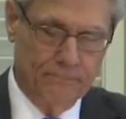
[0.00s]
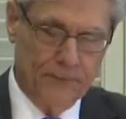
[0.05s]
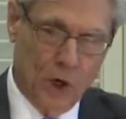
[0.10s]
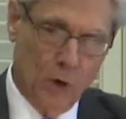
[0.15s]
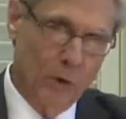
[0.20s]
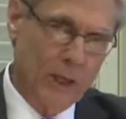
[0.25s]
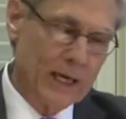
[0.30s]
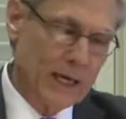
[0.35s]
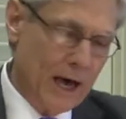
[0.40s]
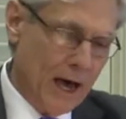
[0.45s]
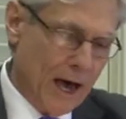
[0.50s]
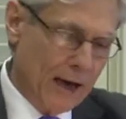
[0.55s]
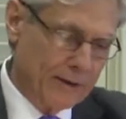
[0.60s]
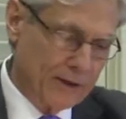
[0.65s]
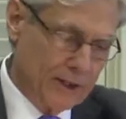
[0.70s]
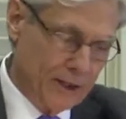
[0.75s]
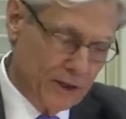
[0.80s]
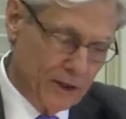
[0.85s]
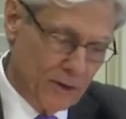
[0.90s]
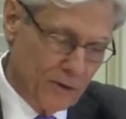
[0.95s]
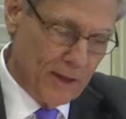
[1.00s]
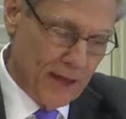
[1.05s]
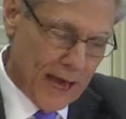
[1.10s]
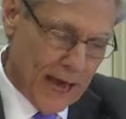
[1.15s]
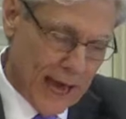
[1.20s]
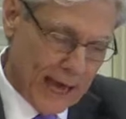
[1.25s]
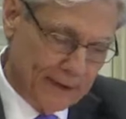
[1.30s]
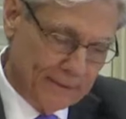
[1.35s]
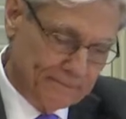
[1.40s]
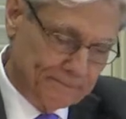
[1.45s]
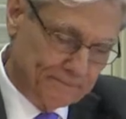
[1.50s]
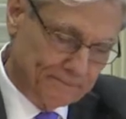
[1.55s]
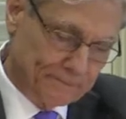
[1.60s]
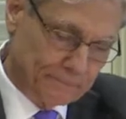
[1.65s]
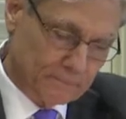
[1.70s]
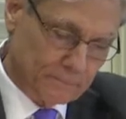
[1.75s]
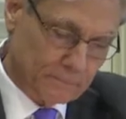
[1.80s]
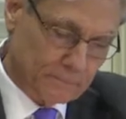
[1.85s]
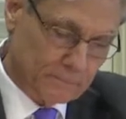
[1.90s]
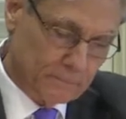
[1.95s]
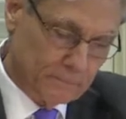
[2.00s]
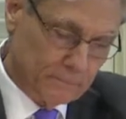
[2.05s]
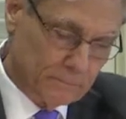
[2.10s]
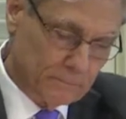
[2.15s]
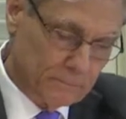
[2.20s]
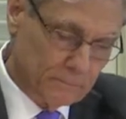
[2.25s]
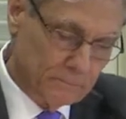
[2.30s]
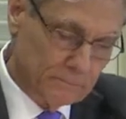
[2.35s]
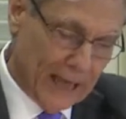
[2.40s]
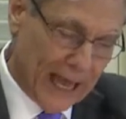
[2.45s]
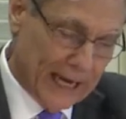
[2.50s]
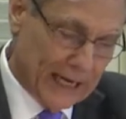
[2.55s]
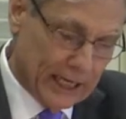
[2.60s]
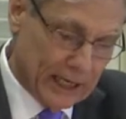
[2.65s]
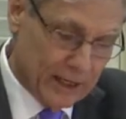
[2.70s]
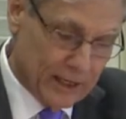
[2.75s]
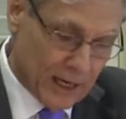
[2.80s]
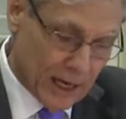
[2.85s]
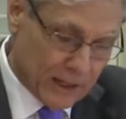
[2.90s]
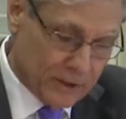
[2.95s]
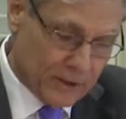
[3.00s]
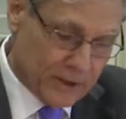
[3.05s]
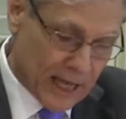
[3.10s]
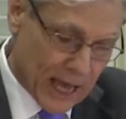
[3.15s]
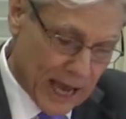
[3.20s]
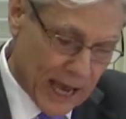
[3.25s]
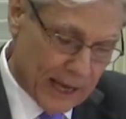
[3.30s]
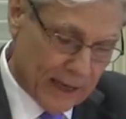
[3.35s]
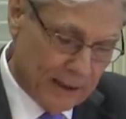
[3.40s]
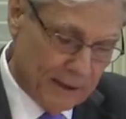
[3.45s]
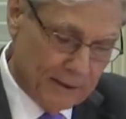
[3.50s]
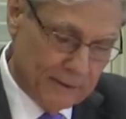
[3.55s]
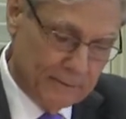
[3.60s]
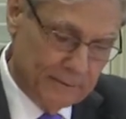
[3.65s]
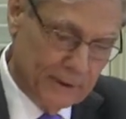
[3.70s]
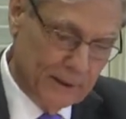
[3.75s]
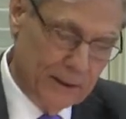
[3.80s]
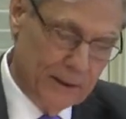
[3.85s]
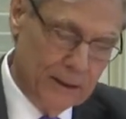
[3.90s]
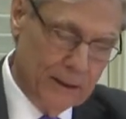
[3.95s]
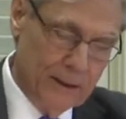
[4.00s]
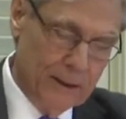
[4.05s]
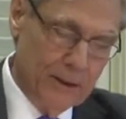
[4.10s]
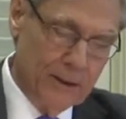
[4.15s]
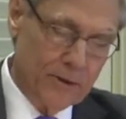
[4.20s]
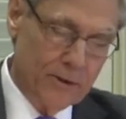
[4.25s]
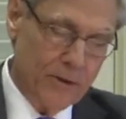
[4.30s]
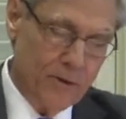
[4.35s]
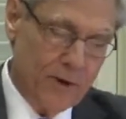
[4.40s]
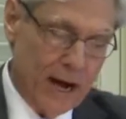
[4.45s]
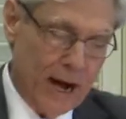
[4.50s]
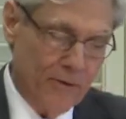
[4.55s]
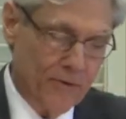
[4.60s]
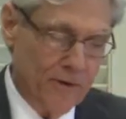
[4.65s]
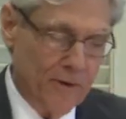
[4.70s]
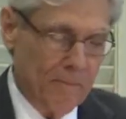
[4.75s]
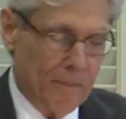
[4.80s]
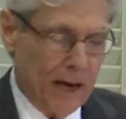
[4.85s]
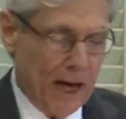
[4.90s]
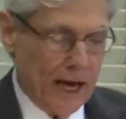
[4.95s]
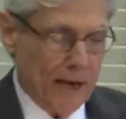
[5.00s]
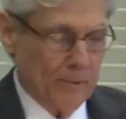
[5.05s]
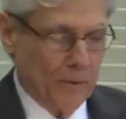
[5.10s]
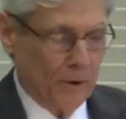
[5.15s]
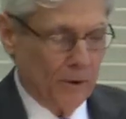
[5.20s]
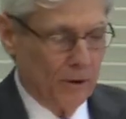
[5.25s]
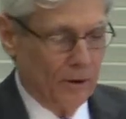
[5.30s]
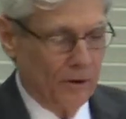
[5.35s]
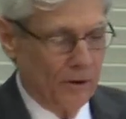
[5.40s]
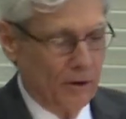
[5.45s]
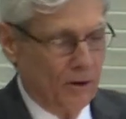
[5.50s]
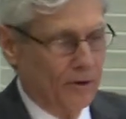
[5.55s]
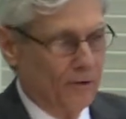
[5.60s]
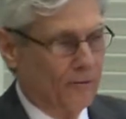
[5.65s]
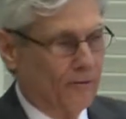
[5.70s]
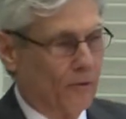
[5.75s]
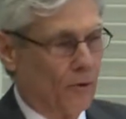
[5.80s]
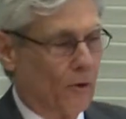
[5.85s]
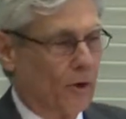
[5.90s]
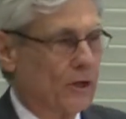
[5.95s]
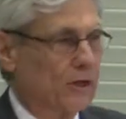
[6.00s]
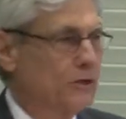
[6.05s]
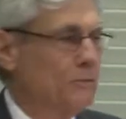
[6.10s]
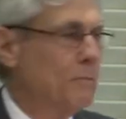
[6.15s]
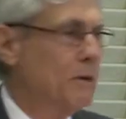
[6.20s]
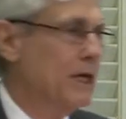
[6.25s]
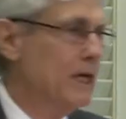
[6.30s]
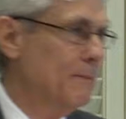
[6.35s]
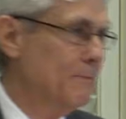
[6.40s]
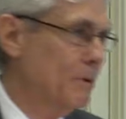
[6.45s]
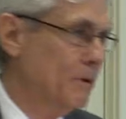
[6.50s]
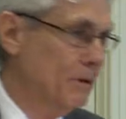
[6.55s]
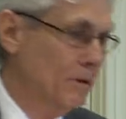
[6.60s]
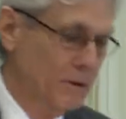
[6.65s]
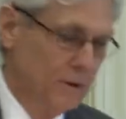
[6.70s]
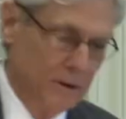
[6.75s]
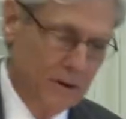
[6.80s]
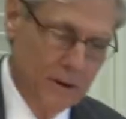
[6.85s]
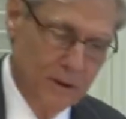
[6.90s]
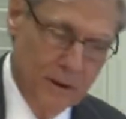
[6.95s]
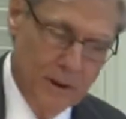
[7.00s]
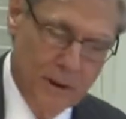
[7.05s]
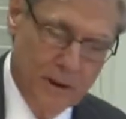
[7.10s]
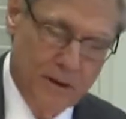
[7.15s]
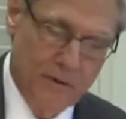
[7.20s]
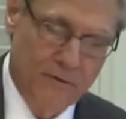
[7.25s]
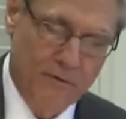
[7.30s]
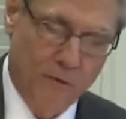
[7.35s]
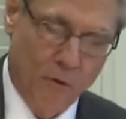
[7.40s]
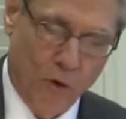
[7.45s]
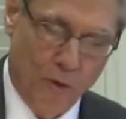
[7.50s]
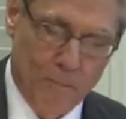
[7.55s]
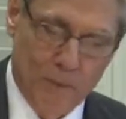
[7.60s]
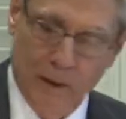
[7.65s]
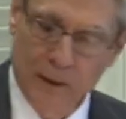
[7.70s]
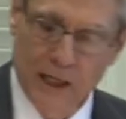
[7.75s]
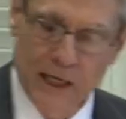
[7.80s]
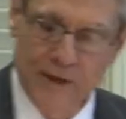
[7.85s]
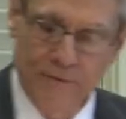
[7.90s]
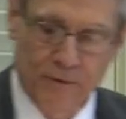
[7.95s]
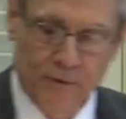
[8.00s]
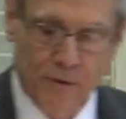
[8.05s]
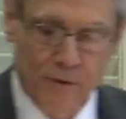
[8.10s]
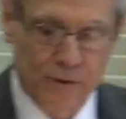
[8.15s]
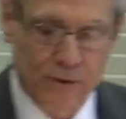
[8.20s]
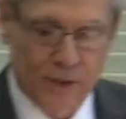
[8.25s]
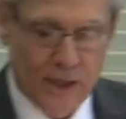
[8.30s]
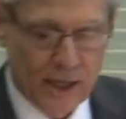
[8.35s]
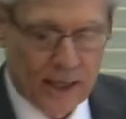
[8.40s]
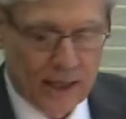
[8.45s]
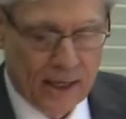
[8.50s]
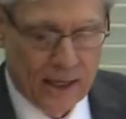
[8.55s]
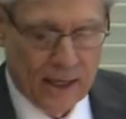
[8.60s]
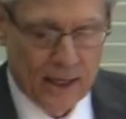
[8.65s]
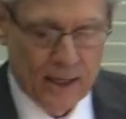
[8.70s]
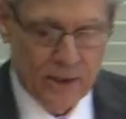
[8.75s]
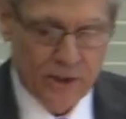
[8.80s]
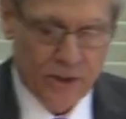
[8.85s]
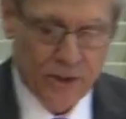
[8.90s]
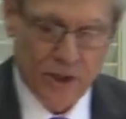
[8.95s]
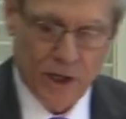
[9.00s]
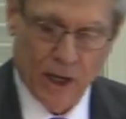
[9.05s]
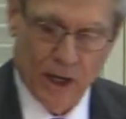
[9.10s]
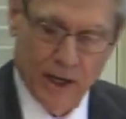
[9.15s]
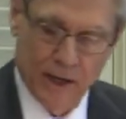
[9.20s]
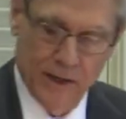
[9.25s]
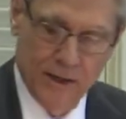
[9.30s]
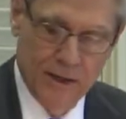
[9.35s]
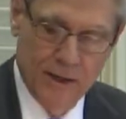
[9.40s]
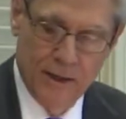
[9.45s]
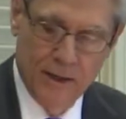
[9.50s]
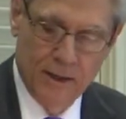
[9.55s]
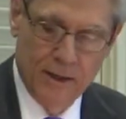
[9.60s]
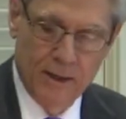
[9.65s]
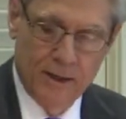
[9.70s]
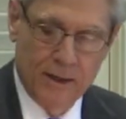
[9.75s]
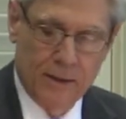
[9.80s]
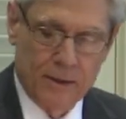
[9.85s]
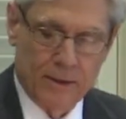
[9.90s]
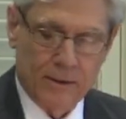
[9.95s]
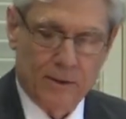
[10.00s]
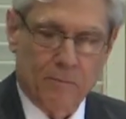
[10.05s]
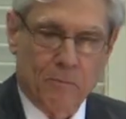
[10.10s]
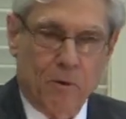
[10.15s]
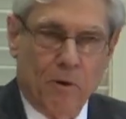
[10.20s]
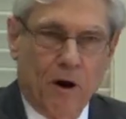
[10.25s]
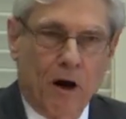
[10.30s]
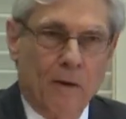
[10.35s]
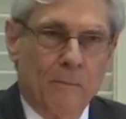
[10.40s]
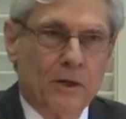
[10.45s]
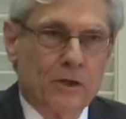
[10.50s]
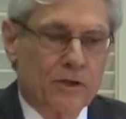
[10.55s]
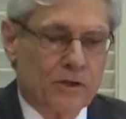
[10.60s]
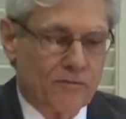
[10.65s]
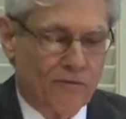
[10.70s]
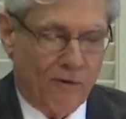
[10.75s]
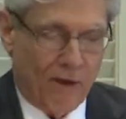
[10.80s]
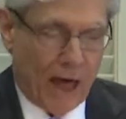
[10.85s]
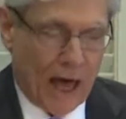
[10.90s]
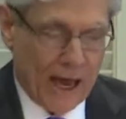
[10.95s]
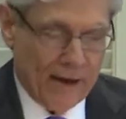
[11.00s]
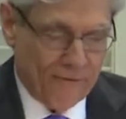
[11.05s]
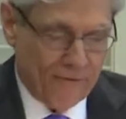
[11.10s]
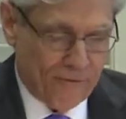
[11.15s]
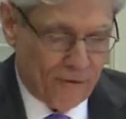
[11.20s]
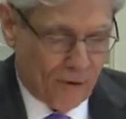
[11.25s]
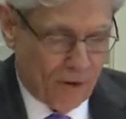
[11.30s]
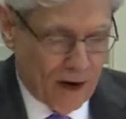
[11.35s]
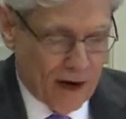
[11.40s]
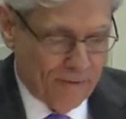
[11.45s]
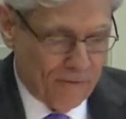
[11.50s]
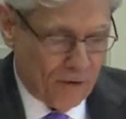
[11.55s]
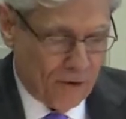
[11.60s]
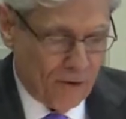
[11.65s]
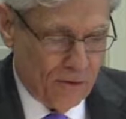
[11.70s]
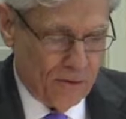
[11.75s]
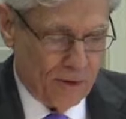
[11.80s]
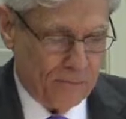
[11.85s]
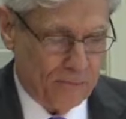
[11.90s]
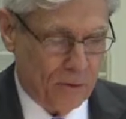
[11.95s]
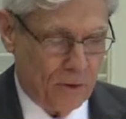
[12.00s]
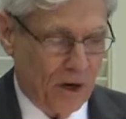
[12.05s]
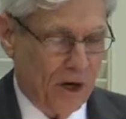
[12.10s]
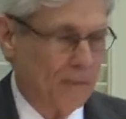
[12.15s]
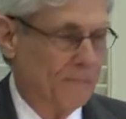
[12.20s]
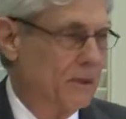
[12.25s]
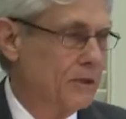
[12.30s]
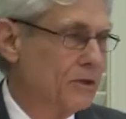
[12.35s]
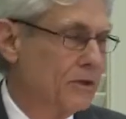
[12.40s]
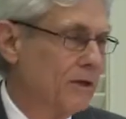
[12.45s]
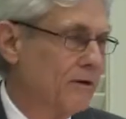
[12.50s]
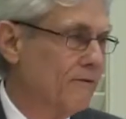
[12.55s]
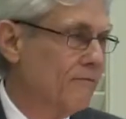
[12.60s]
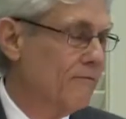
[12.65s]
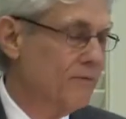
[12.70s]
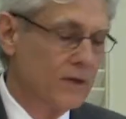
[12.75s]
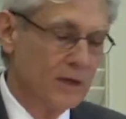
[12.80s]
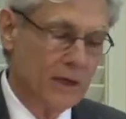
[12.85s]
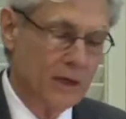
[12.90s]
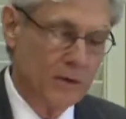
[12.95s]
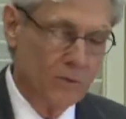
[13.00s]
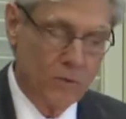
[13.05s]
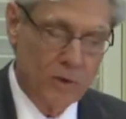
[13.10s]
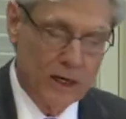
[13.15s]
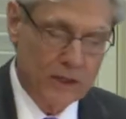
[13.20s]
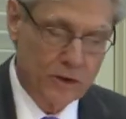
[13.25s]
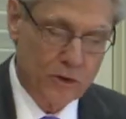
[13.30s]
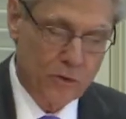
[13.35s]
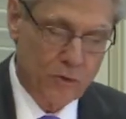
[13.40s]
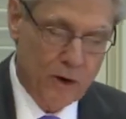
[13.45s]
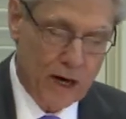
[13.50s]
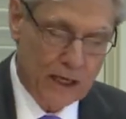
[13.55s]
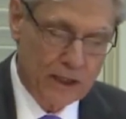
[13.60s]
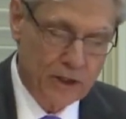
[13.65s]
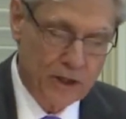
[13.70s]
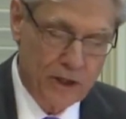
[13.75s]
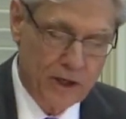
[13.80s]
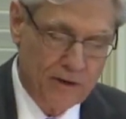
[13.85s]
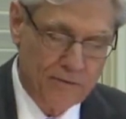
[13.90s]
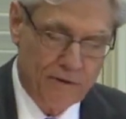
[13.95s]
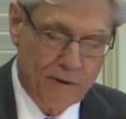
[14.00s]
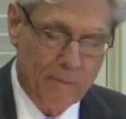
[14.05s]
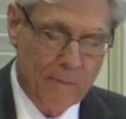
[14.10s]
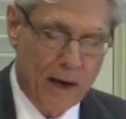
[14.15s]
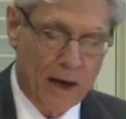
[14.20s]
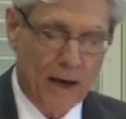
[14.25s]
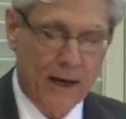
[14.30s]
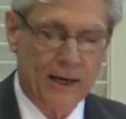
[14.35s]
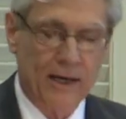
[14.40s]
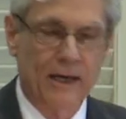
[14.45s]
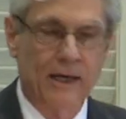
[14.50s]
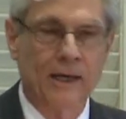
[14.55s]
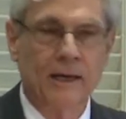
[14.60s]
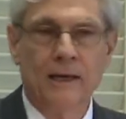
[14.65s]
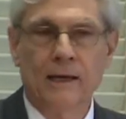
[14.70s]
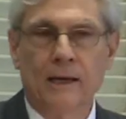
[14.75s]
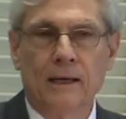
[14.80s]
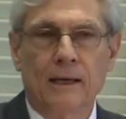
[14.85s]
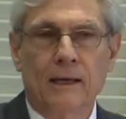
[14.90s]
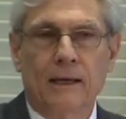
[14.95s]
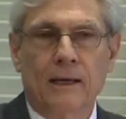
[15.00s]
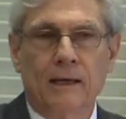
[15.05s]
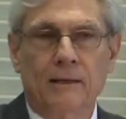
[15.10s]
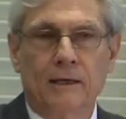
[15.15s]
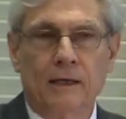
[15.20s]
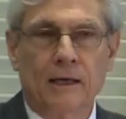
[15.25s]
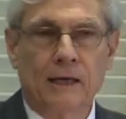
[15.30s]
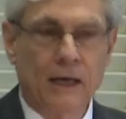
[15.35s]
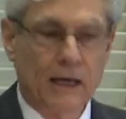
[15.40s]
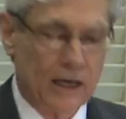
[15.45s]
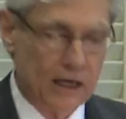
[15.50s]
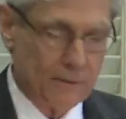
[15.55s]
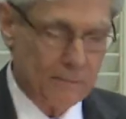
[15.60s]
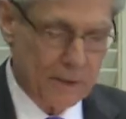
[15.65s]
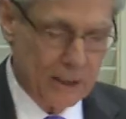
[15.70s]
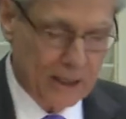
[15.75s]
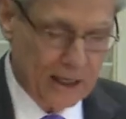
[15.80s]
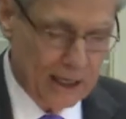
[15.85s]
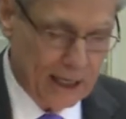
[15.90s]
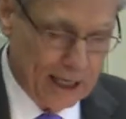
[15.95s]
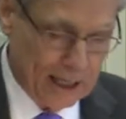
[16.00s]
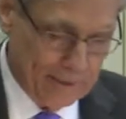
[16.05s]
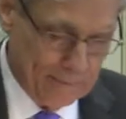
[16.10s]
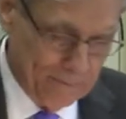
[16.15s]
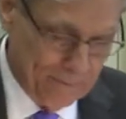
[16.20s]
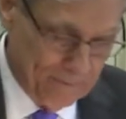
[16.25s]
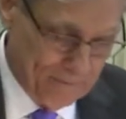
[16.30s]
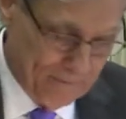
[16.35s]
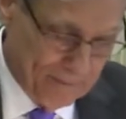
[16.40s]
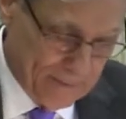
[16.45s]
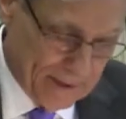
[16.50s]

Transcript: Only God can that. And he does that throughout the Bible for his people, for believers in his Son, the promise of life forever, the promise of the resurrection of the body and the kingdom to come.